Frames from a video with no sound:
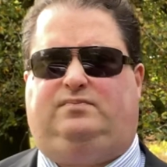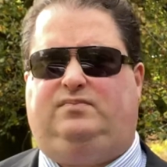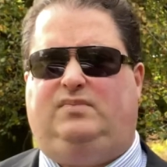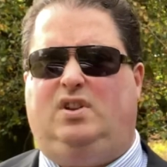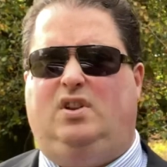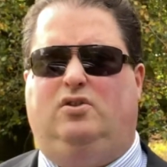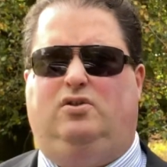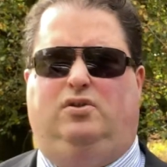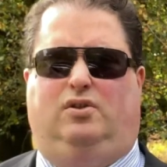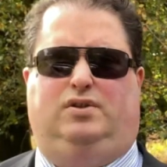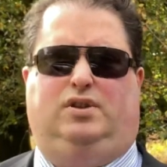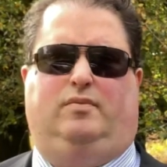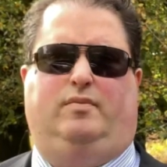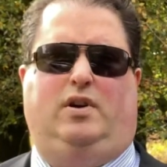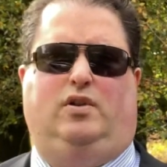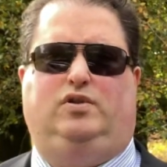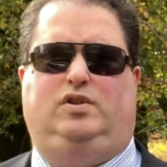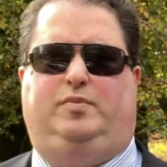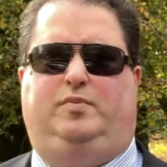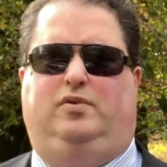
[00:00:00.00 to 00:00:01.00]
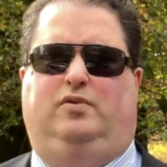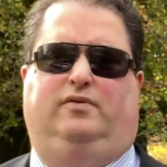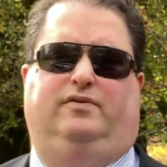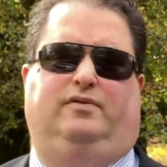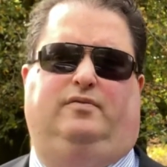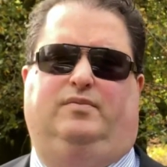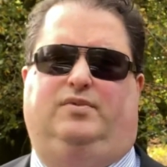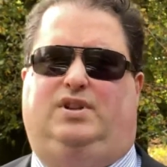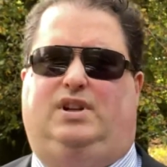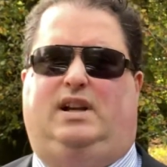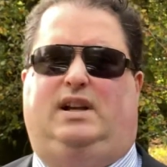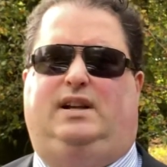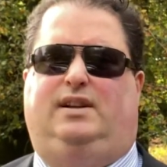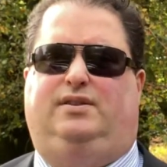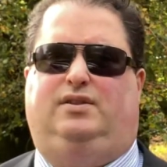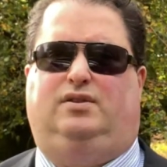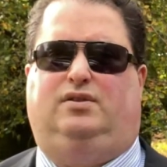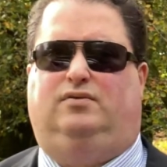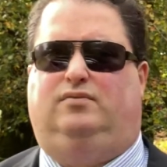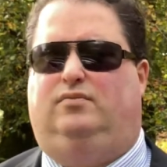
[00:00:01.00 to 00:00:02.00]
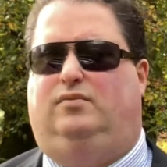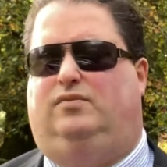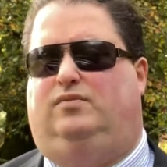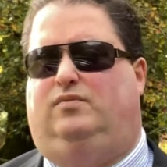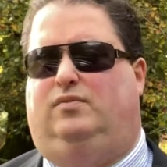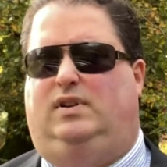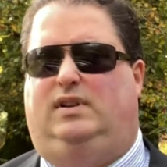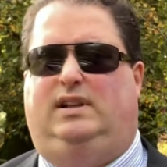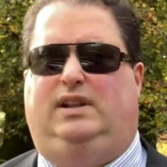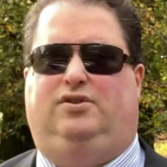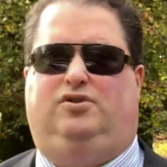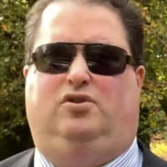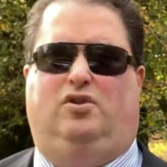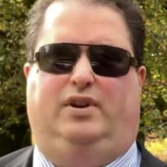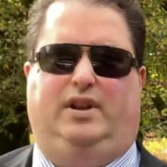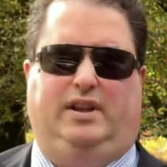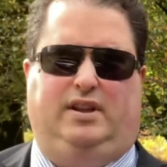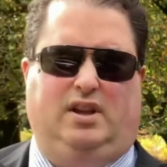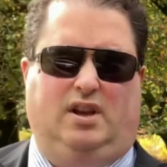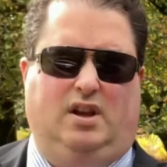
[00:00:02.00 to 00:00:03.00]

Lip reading: across a multiple, from jazz to electronic,